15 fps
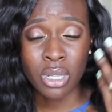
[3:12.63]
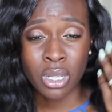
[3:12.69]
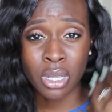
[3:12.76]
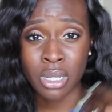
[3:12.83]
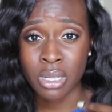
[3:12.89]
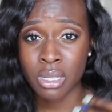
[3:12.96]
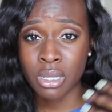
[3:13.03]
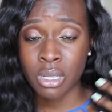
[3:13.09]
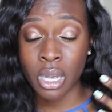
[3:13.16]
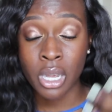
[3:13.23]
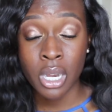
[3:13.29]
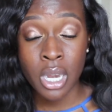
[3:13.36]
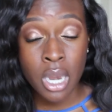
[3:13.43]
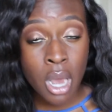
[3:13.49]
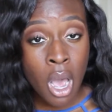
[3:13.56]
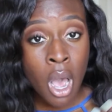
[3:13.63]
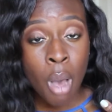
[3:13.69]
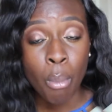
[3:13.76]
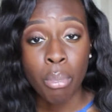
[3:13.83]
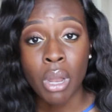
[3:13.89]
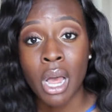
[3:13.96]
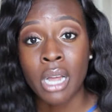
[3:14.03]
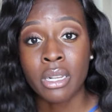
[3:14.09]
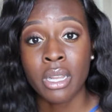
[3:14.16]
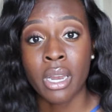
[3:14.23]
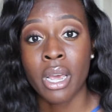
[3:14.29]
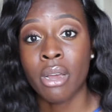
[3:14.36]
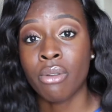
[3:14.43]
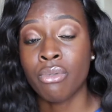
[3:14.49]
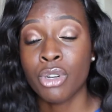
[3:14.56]
to the sun block that
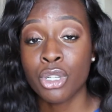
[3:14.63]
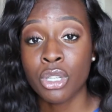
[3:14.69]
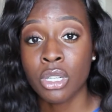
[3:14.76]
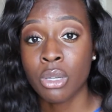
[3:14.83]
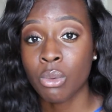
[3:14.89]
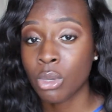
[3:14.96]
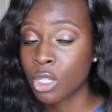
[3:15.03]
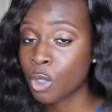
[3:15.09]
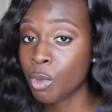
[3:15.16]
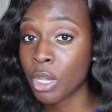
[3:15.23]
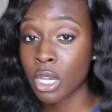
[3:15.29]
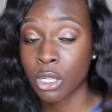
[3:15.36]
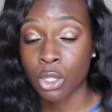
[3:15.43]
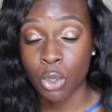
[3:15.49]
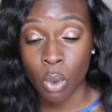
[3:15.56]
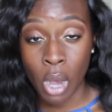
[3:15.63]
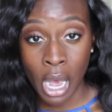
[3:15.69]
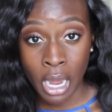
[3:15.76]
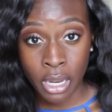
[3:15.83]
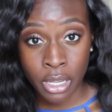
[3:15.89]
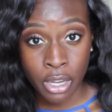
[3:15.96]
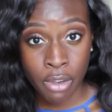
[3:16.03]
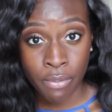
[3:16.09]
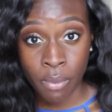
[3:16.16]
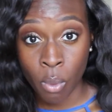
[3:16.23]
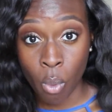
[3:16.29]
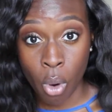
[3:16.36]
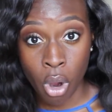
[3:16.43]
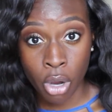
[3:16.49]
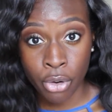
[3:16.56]
I originally was speaking so highly of
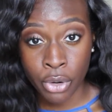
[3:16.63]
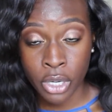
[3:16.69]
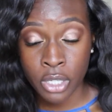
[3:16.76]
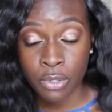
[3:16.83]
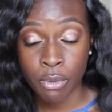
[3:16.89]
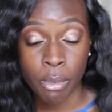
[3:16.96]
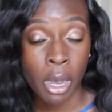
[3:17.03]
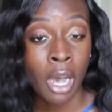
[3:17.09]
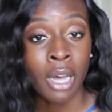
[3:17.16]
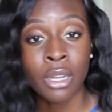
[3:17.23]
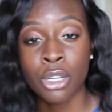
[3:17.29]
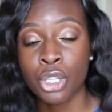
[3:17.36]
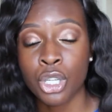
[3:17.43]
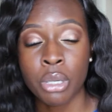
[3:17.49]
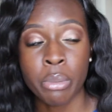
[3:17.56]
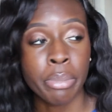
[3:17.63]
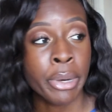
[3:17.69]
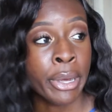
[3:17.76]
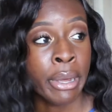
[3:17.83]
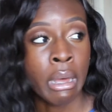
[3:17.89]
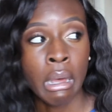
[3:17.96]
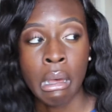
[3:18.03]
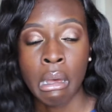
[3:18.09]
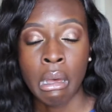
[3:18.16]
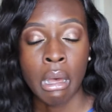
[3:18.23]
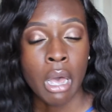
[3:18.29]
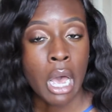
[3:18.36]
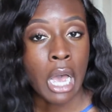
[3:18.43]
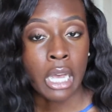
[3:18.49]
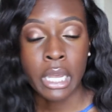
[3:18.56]
from Walgreens, from Ology, but
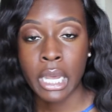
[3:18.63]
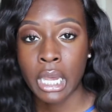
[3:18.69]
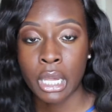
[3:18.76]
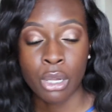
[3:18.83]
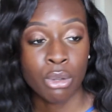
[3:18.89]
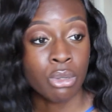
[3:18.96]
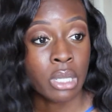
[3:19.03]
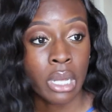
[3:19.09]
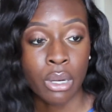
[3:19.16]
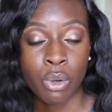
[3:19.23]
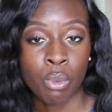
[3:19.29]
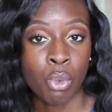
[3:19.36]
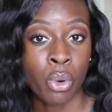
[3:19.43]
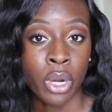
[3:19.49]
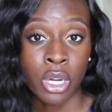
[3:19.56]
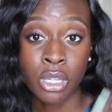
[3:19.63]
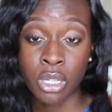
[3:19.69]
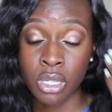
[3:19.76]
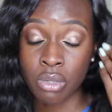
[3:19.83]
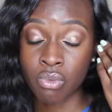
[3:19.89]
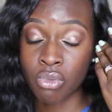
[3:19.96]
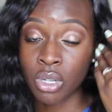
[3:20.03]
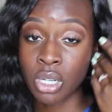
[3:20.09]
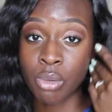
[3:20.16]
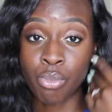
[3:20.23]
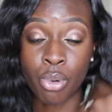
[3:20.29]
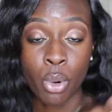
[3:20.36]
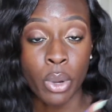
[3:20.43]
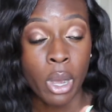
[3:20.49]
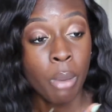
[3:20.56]
I can't use that no more. It just really
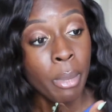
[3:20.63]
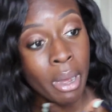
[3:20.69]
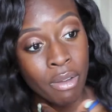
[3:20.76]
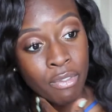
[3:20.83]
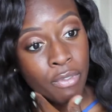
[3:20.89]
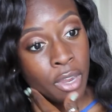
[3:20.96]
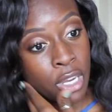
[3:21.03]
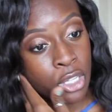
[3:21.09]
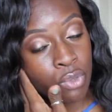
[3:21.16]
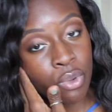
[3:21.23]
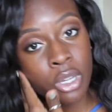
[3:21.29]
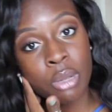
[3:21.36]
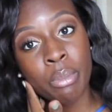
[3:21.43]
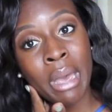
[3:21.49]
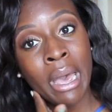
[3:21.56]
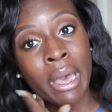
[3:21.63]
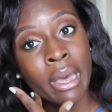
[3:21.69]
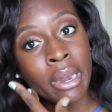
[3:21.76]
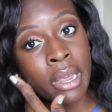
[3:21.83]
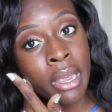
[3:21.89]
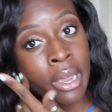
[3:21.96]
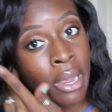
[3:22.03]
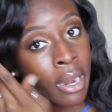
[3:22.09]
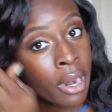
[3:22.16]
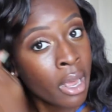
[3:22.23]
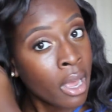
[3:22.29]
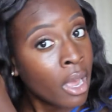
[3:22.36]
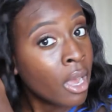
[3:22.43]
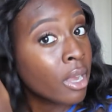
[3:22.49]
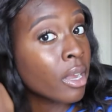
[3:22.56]
broke out my face really bad. And
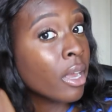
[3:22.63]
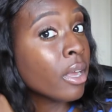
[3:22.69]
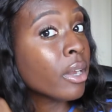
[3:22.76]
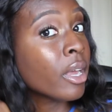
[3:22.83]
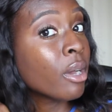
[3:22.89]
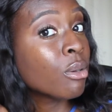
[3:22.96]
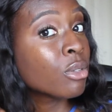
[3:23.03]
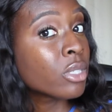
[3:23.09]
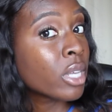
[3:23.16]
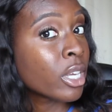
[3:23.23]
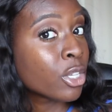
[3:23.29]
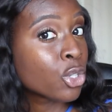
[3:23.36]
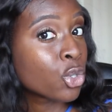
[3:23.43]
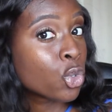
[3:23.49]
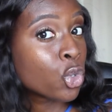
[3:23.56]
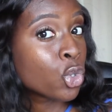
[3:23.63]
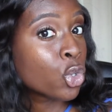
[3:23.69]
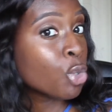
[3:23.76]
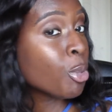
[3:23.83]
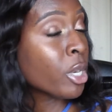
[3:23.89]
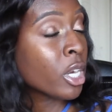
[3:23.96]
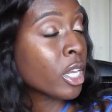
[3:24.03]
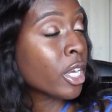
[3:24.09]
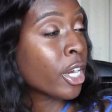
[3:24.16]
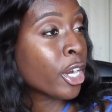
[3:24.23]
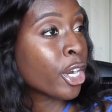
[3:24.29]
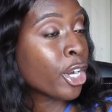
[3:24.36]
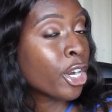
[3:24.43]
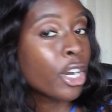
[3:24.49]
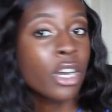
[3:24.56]
yeah, now it's like super
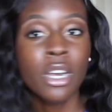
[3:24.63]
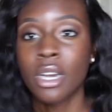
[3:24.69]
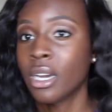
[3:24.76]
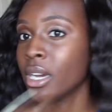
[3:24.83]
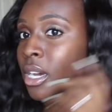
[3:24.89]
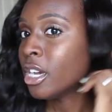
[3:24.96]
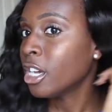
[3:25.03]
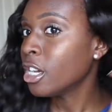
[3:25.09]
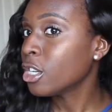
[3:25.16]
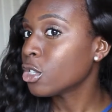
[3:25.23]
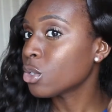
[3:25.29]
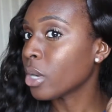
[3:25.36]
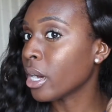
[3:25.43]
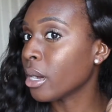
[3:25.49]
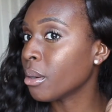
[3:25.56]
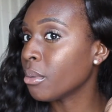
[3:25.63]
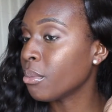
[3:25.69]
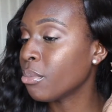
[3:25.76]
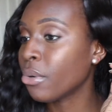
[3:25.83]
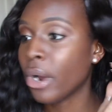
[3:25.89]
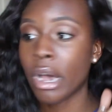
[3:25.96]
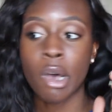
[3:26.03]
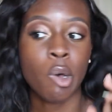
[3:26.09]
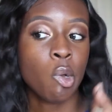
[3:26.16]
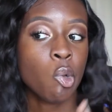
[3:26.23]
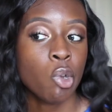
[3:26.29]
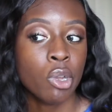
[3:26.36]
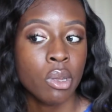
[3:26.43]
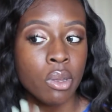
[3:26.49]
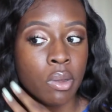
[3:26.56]
clear. So I'm proud.